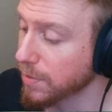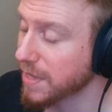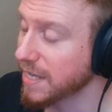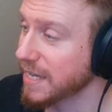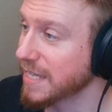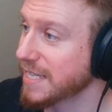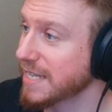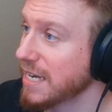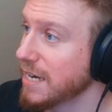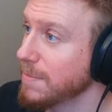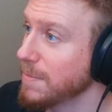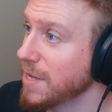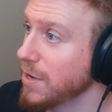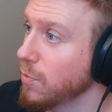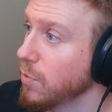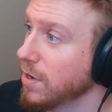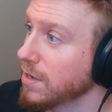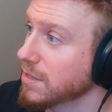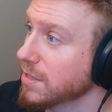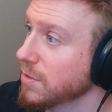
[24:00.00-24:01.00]
think it's going to be a
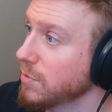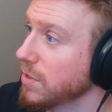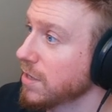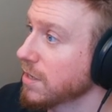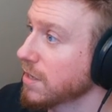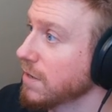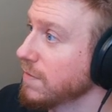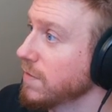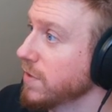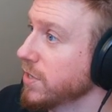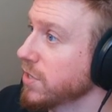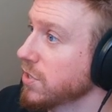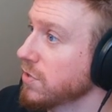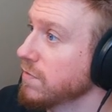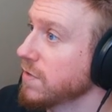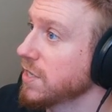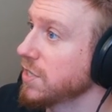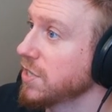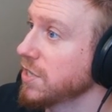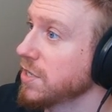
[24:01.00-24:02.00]
1-to-1 conversion
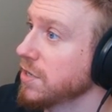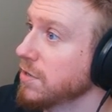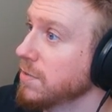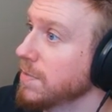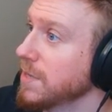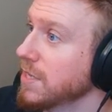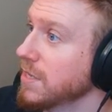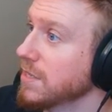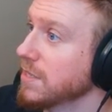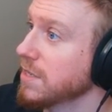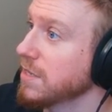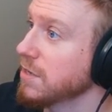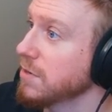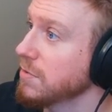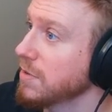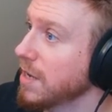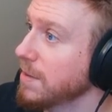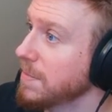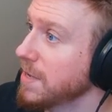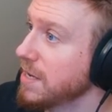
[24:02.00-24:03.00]
ratio because, you
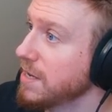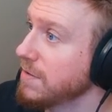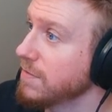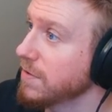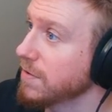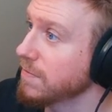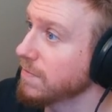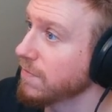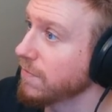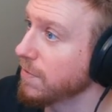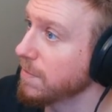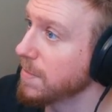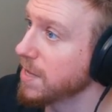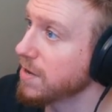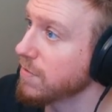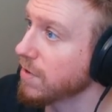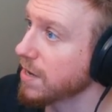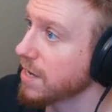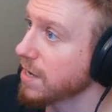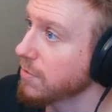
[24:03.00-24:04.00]
know, I mean, even for
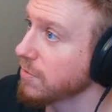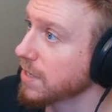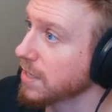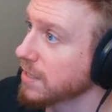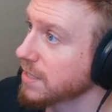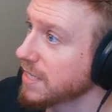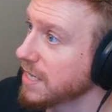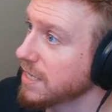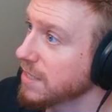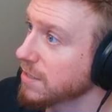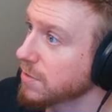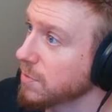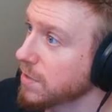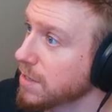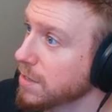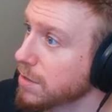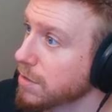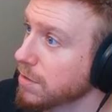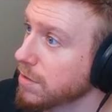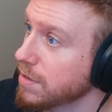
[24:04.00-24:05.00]
me right now, we got 10,
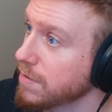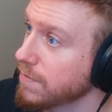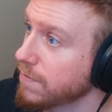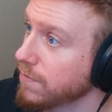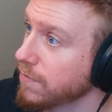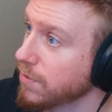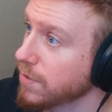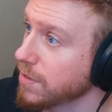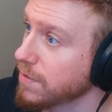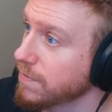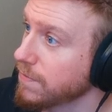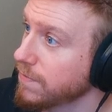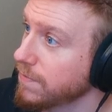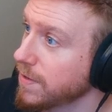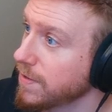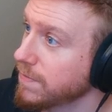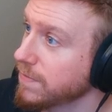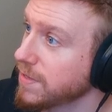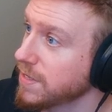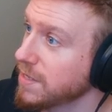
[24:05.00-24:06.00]
20, 30, 40,
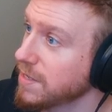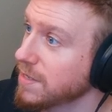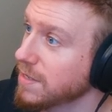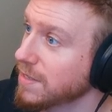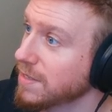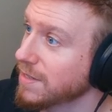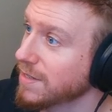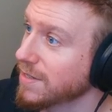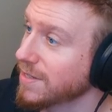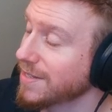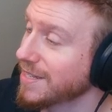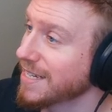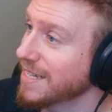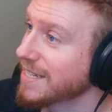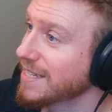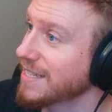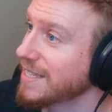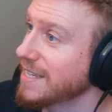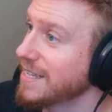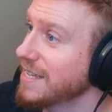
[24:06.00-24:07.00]
50,
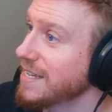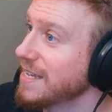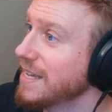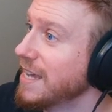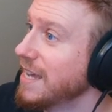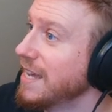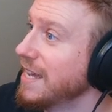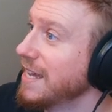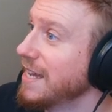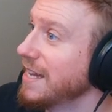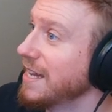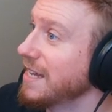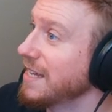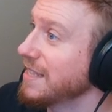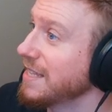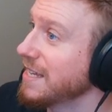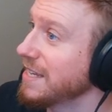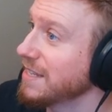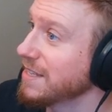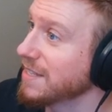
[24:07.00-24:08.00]
60,
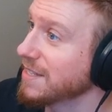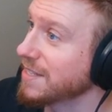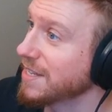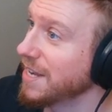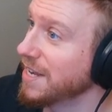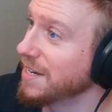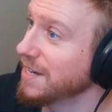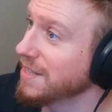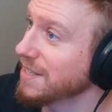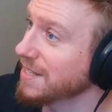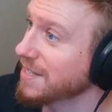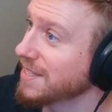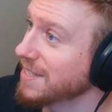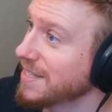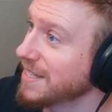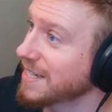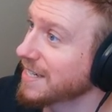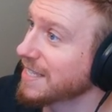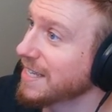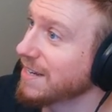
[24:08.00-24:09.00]
and then there's another
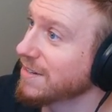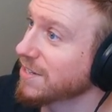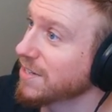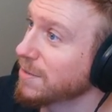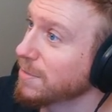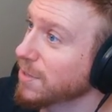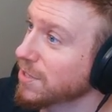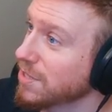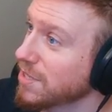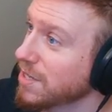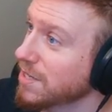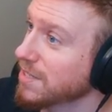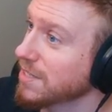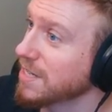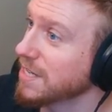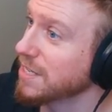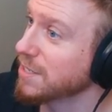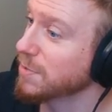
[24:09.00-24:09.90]
6,000 Umbral Shards in each